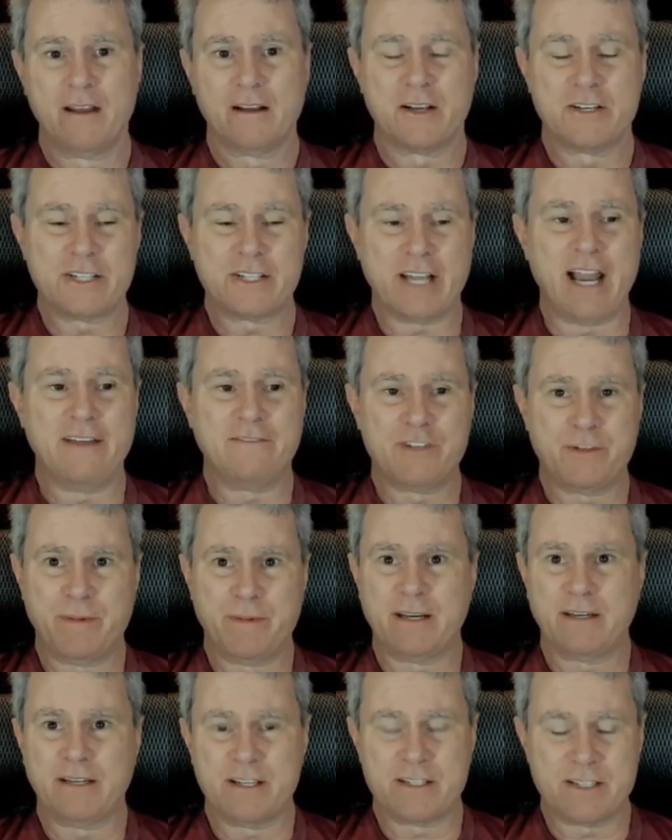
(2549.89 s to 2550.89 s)
Because I have
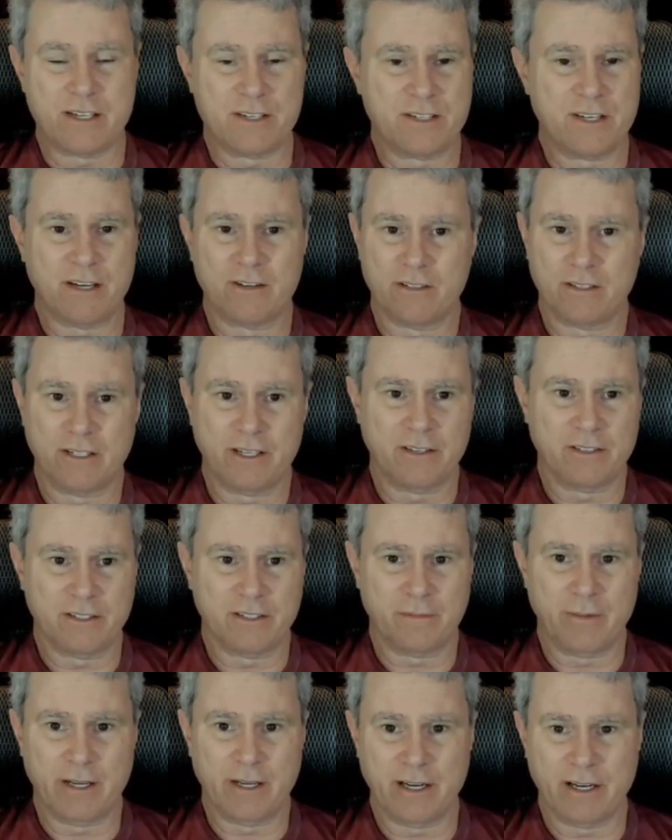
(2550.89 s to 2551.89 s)
spent, as I said earlier at
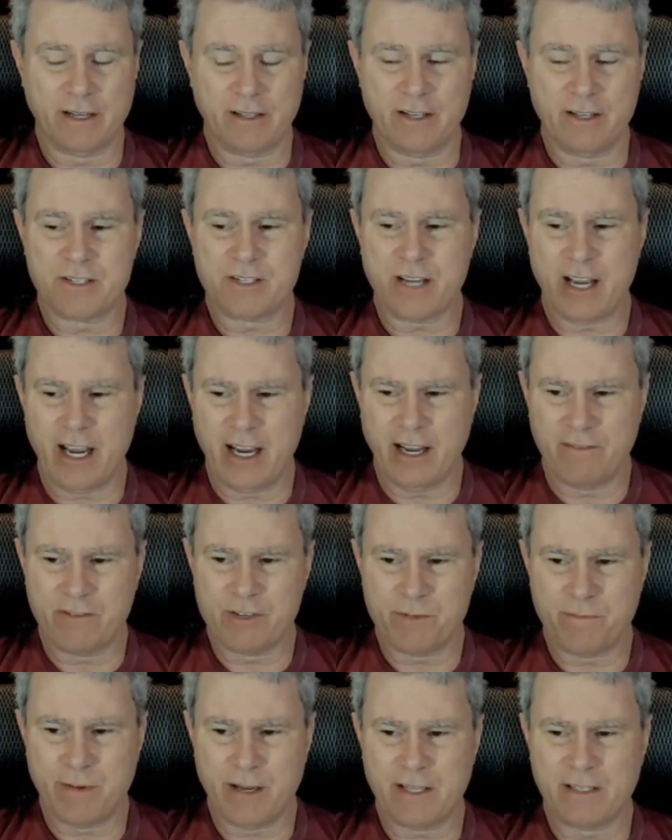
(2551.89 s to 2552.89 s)
the beginning of this, I have
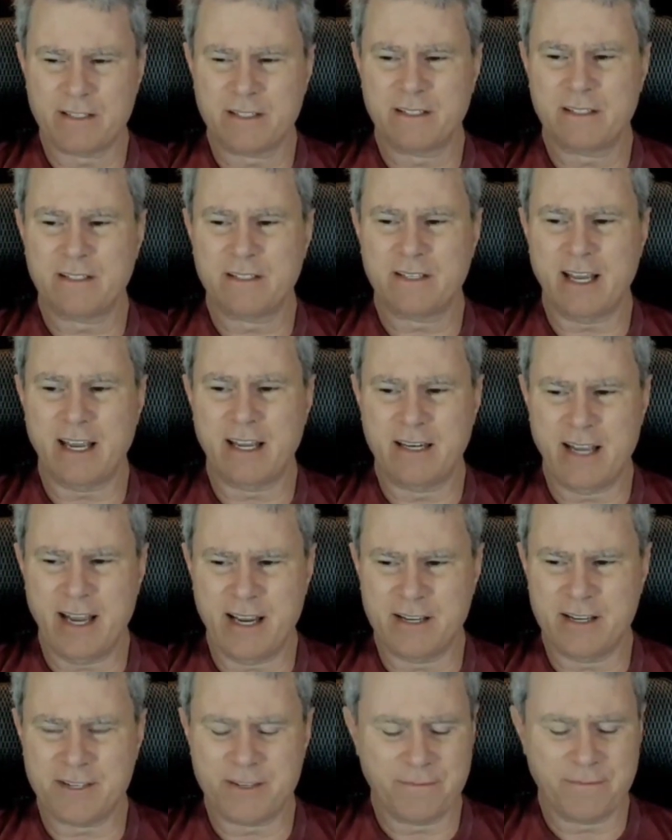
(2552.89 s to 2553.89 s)
spent 10
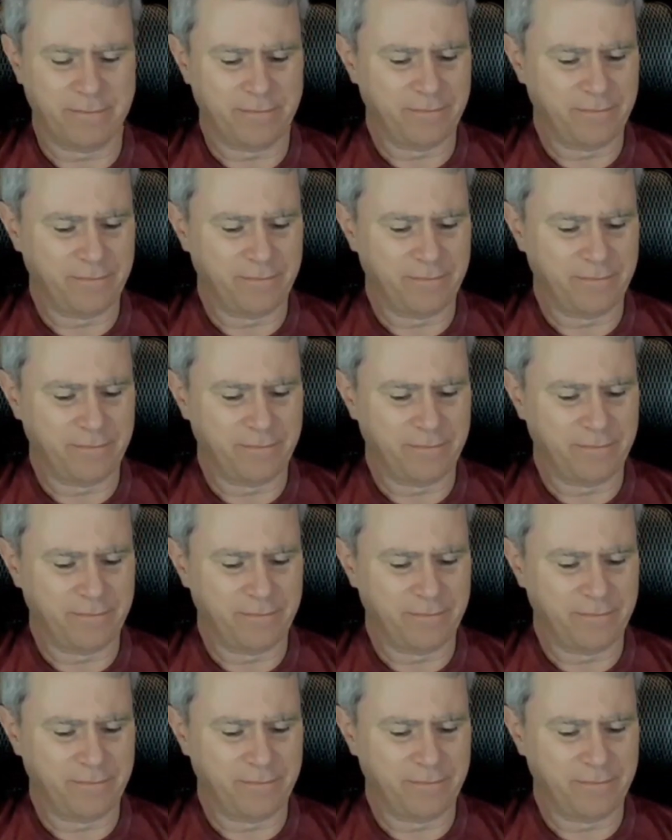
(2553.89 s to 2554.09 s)
days,